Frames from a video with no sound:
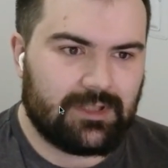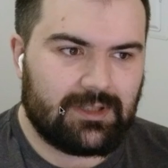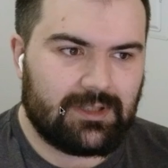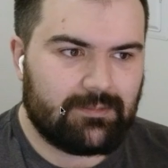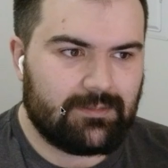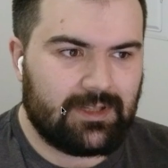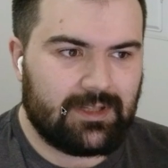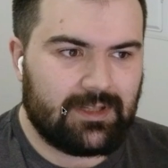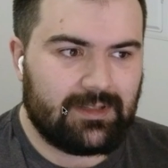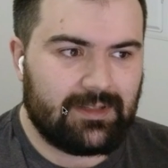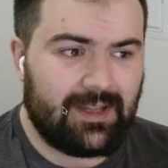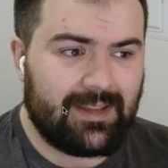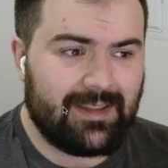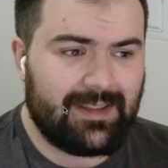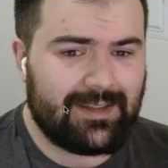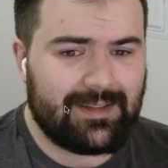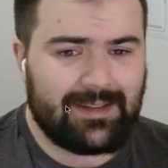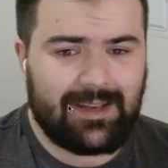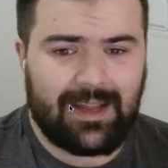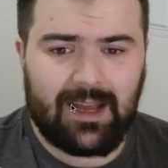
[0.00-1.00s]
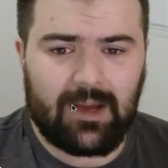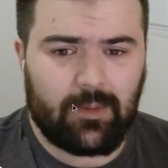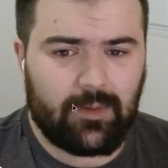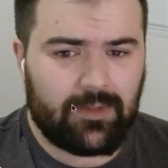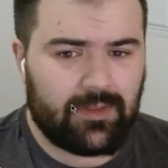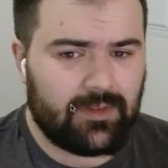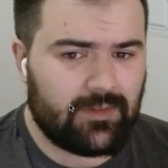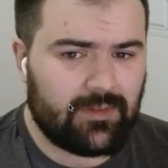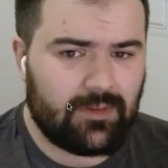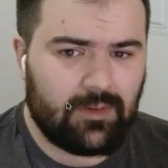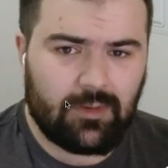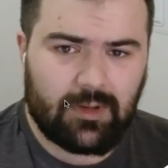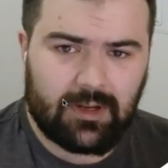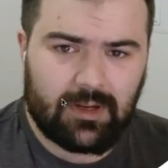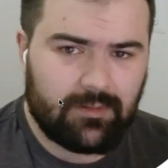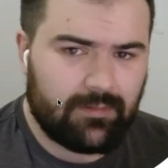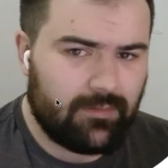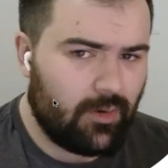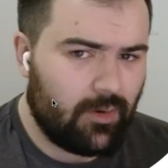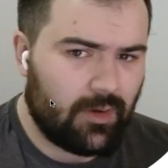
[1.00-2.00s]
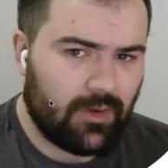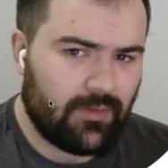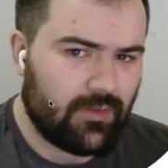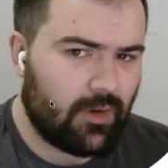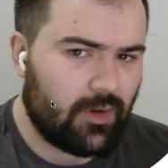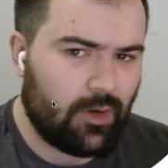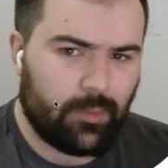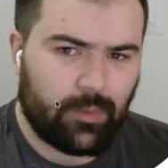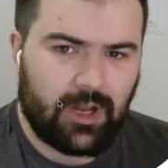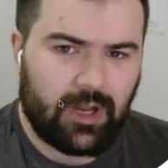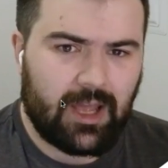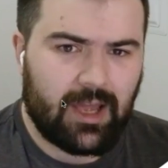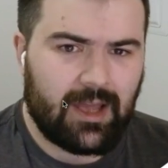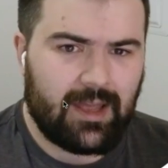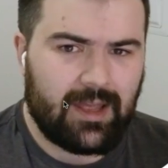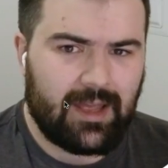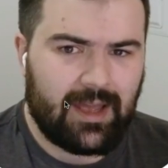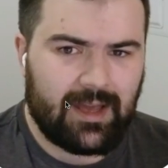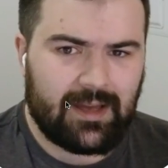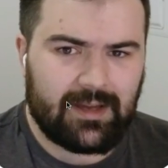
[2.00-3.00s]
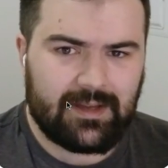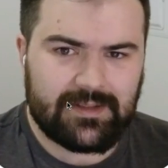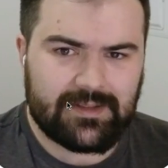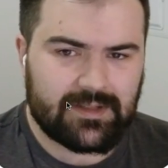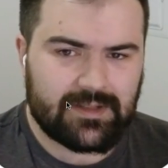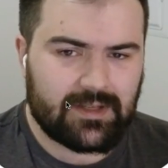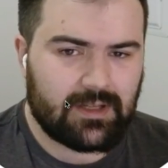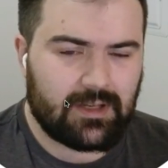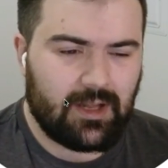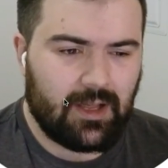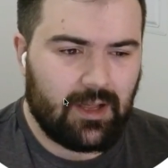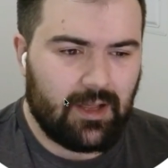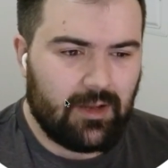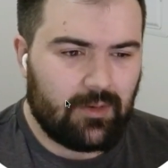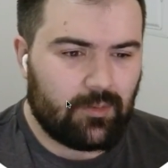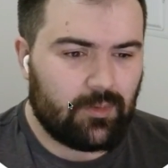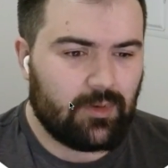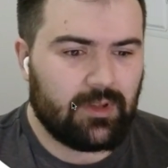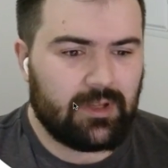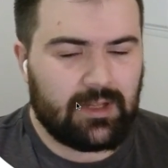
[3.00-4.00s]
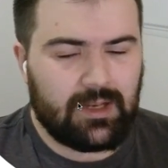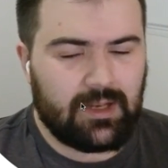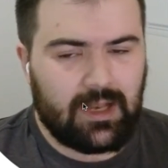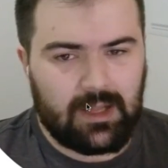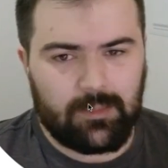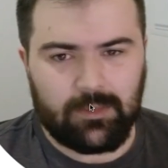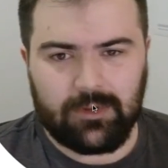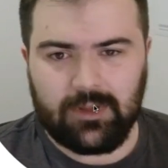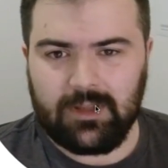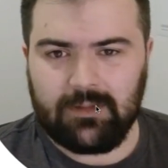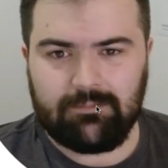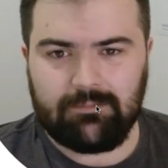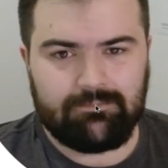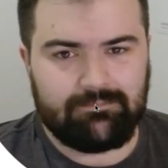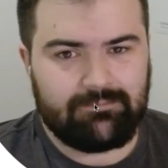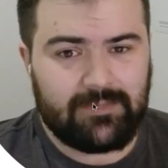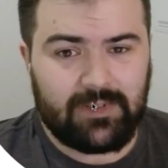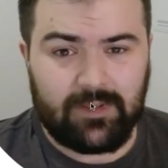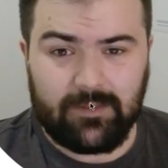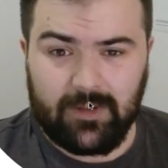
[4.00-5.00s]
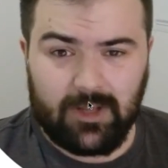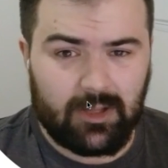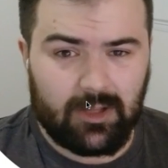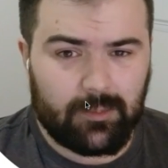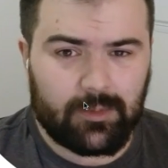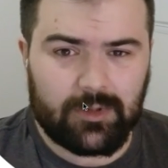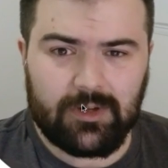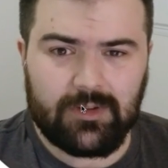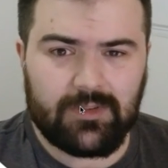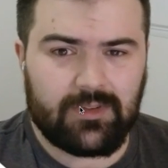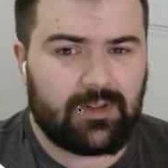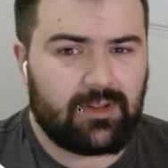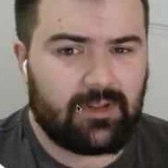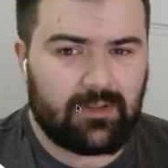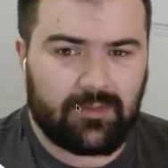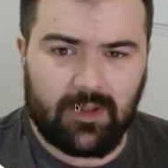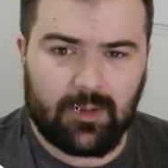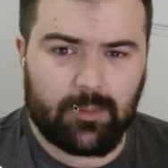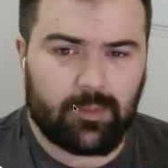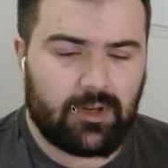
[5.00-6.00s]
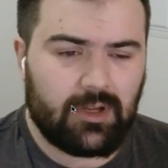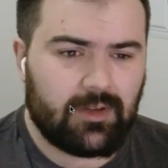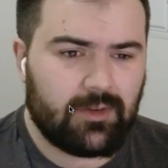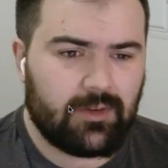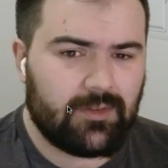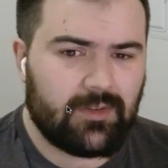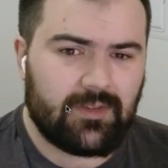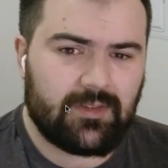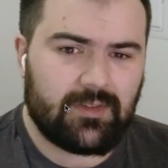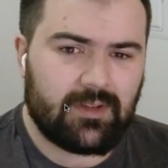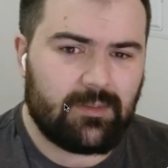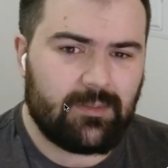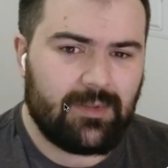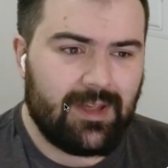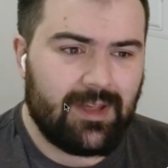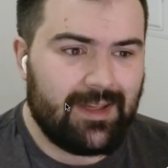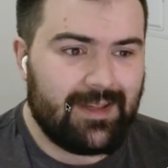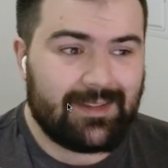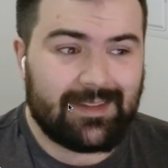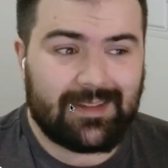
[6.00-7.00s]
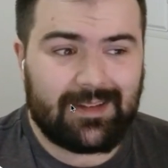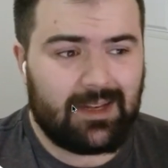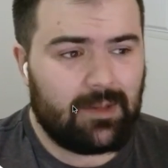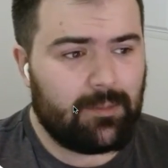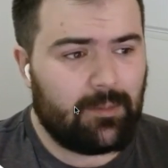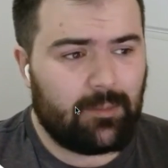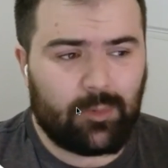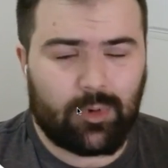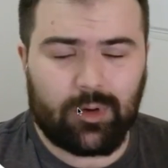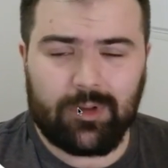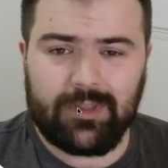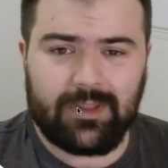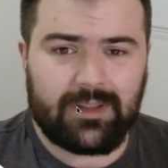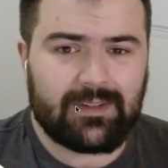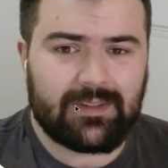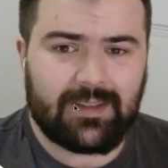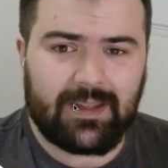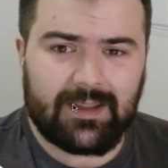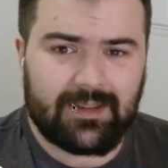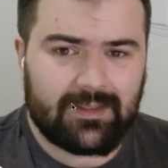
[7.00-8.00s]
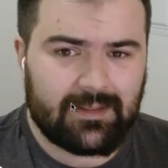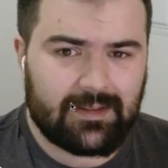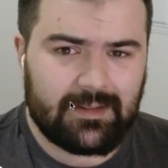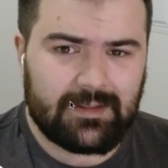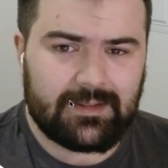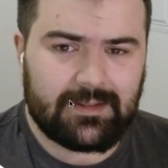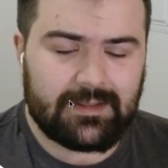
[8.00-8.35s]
And I think now with this new kind of focus that OpenAI has on really enabling developers in our developer ecosystem, is going to enable more things like this.